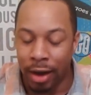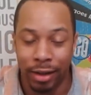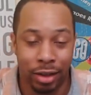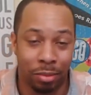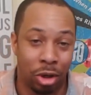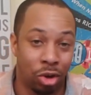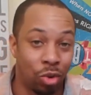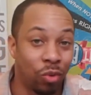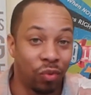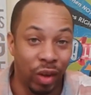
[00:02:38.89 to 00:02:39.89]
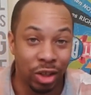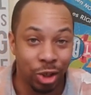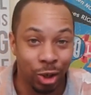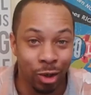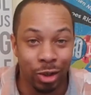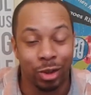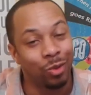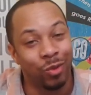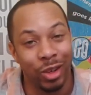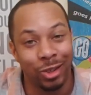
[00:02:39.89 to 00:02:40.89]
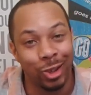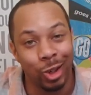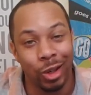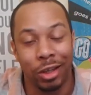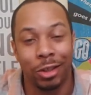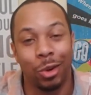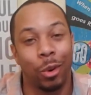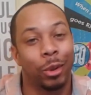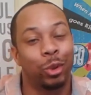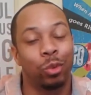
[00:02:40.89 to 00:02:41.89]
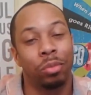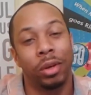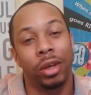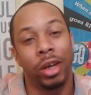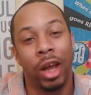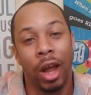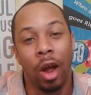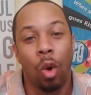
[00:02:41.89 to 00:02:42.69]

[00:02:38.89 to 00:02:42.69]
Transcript: It's going to be a new feature. This new feature is going to be